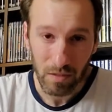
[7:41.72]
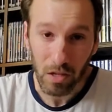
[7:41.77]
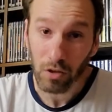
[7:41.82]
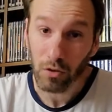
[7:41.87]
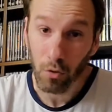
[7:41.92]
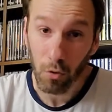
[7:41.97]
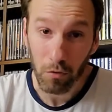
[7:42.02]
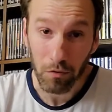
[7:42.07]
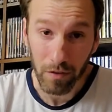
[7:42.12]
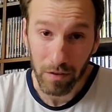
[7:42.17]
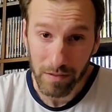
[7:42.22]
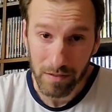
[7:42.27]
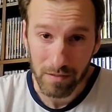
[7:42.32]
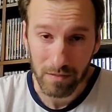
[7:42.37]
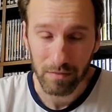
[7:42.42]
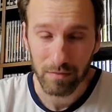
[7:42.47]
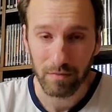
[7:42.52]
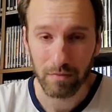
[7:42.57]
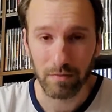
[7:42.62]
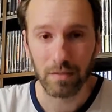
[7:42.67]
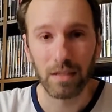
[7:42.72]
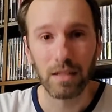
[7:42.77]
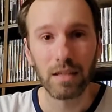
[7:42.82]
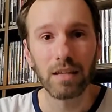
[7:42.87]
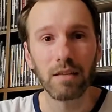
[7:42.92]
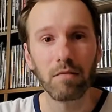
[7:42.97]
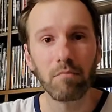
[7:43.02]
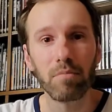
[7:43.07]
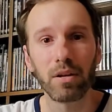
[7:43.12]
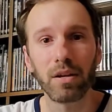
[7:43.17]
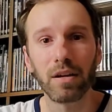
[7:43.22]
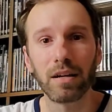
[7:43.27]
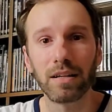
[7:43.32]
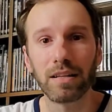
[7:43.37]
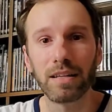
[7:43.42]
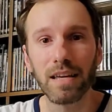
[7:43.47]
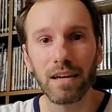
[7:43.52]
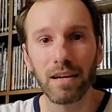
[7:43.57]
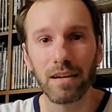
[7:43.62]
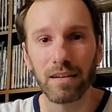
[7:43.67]
no offense. But uh,
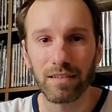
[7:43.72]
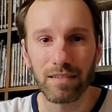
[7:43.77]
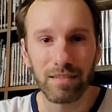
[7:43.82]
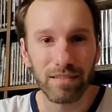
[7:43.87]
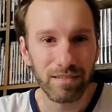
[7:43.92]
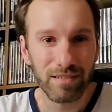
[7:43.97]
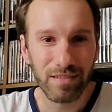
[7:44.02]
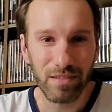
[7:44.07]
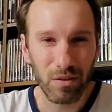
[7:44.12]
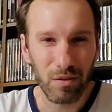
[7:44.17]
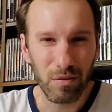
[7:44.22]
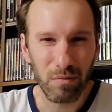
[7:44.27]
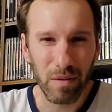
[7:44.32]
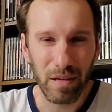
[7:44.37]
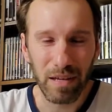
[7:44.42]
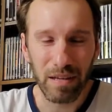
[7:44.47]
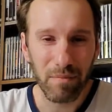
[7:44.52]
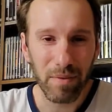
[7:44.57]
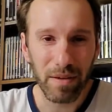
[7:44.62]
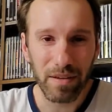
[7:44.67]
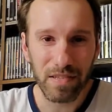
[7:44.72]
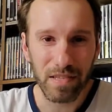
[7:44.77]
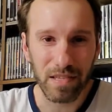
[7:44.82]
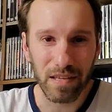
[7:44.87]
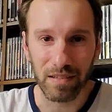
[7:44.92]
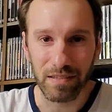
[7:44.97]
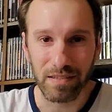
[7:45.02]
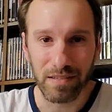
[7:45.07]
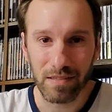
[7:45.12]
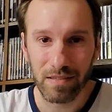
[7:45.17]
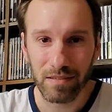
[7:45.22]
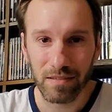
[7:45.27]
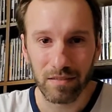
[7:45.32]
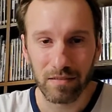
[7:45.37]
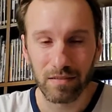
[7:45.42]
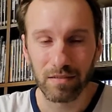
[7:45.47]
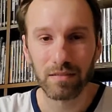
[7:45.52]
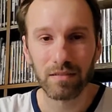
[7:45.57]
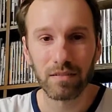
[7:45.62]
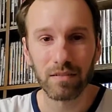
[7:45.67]
yeah, so it makes sense.
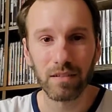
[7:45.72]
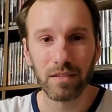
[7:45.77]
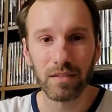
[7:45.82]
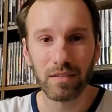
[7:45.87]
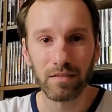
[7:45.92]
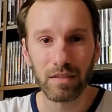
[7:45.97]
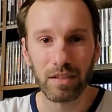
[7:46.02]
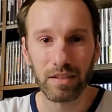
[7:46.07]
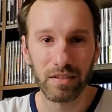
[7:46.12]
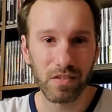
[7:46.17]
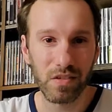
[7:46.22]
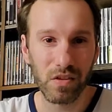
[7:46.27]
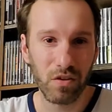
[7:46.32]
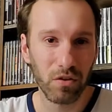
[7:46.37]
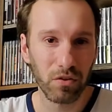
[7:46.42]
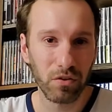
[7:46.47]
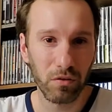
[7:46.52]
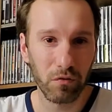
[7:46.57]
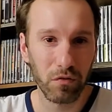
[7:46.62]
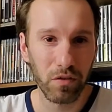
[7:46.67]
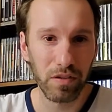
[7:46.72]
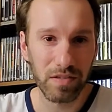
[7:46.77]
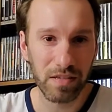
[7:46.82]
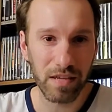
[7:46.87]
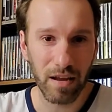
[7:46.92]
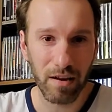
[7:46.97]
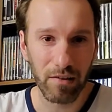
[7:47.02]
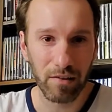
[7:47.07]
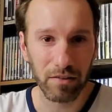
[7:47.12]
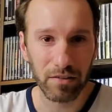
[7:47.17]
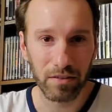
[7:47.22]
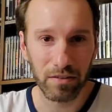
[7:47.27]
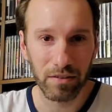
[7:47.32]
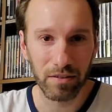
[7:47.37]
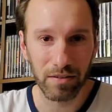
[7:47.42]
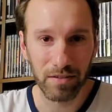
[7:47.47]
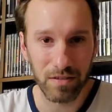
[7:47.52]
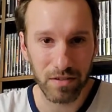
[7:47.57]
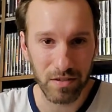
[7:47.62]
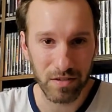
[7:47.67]
It doesn't hurt the Fiend's character.
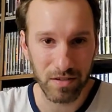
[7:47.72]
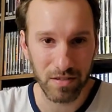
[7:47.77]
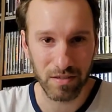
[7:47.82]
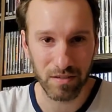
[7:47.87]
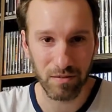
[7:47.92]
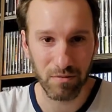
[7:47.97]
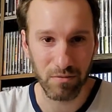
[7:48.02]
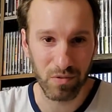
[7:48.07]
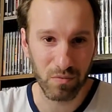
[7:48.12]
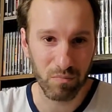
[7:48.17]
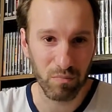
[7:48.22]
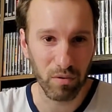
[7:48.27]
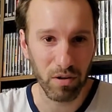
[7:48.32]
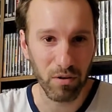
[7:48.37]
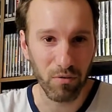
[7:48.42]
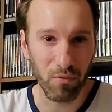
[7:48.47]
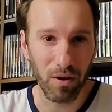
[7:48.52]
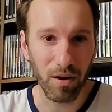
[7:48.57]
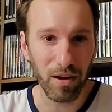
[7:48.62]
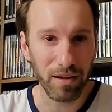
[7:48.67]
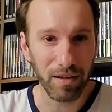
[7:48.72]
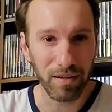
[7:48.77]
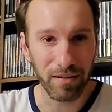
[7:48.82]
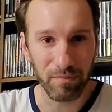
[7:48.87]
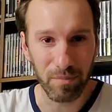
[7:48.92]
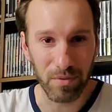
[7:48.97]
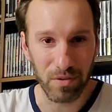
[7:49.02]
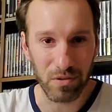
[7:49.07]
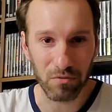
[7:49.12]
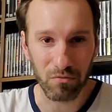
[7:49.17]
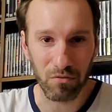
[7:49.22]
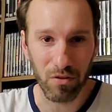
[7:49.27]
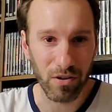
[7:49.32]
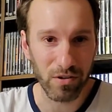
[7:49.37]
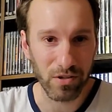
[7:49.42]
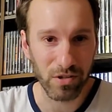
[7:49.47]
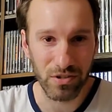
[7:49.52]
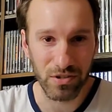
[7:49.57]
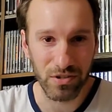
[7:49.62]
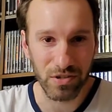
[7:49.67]
It just it was Bray Wyatt and Mr.
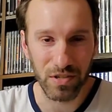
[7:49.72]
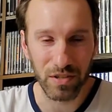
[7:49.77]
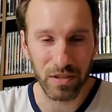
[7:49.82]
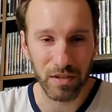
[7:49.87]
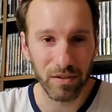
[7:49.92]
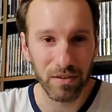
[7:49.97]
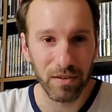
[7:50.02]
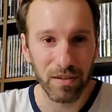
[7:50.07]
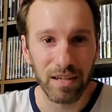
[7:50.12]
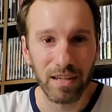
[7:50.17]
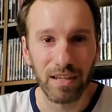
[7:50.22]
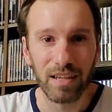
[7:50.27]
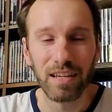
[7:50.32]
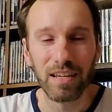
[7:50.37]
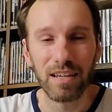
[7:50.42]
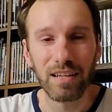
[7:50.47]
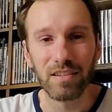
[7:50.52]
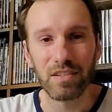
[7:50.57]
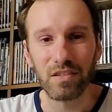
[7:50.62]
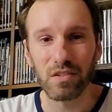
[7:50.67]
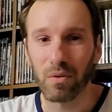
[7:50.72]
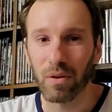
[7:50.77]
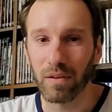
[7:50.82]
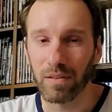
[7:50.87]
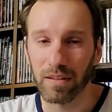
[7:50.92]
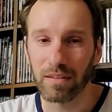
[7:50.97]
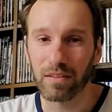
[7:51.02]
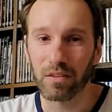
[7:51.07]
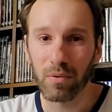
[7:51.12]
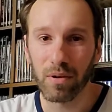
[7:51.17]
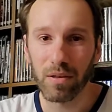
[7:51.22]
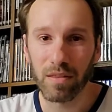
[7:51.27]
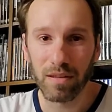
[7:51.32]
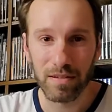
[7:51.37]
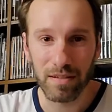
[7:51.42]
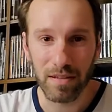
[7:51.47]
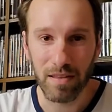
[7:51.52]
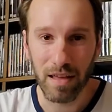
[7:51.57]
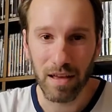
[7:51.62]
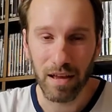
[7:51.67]
Rogers, you know. So I like the way they
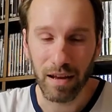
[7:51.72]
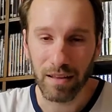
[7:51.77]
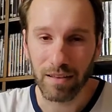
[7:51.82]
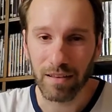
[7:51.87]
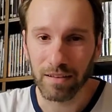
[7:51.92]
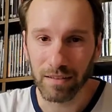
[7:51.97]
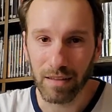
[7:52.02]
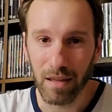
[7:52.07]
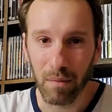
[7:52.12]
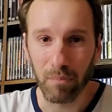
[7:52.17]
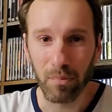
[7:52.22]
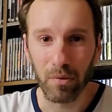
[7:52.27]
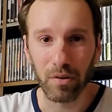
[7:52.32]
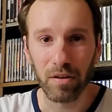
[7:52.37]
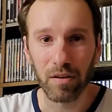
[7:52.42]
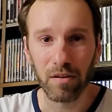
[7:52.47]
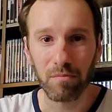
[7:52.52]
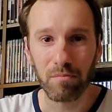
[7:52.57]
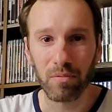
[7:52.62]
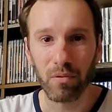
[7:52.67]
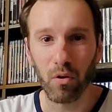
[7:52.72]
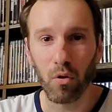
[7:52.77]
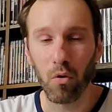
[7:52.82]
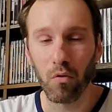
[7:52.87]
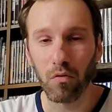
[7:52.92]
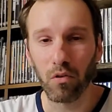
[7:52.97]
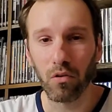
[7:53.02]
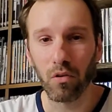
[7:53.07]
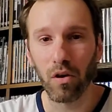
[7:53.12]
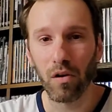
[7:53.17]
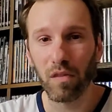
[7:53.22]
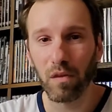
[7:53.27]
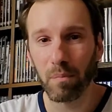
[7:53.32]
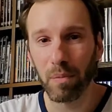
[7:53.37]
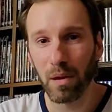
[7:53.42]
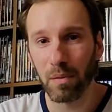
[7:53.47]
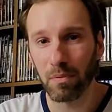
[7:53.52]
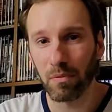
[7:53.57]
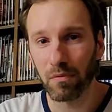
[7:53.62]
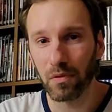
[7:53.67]
did that. I like that booking. But overall, the
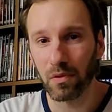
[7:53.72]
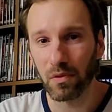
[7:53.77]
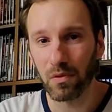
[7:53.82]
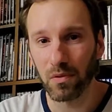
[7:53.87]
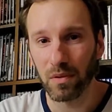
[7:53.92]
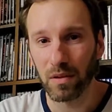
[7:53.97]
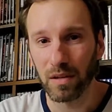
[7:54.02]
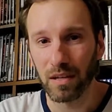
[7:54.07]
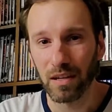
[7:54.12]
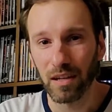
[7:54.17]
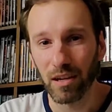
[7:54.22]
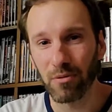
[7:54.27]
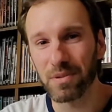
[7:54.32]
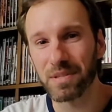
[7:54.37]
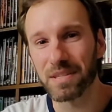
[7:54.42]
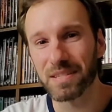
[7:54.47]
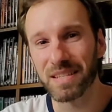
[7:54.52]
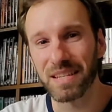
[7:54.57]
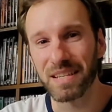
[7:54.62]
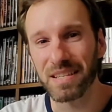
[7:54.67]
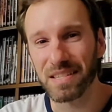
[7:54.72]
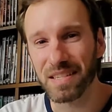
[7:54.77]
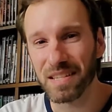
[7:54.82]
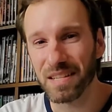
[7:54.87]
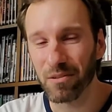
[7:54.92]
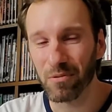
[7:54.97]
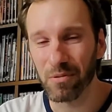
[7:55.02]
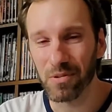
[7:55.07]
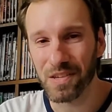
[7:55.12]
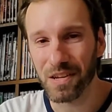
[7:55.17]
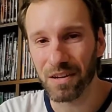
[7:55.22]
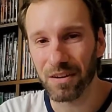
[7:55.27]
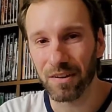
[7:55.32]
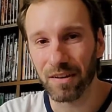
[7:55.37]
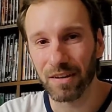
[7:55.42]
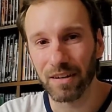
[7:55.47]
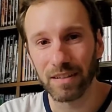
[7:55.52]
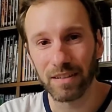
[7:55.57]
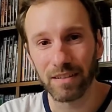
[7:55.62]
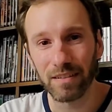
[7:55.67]
pay per view it was decent. It was all
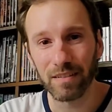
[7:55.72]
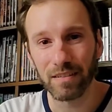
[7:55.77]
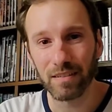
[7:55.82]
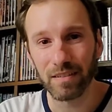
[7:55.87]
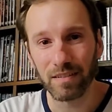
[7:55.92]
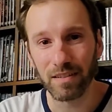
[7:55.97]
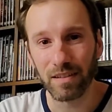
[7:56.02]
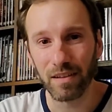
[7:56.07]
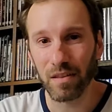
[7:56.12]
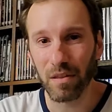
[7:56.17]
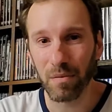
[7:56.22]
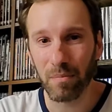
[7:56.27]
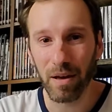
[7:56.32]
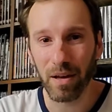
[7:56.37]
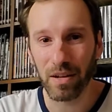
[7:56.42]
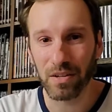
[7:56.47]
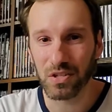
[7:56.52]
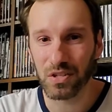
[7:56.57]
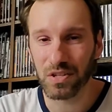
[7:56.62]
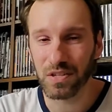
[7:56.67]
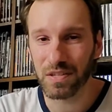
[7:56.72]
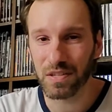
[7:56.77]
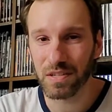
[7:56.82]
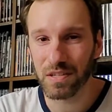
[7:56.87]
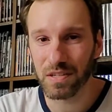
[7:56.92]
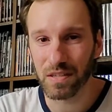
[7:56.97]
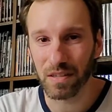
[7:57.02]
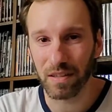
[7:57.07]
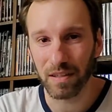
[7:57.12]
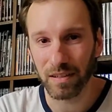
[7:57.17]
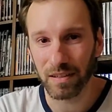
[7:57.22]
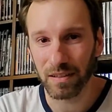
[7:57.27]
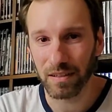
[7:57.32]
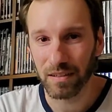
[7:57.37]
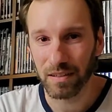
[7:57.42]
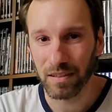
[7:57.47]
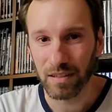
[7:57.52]
right the other matches, like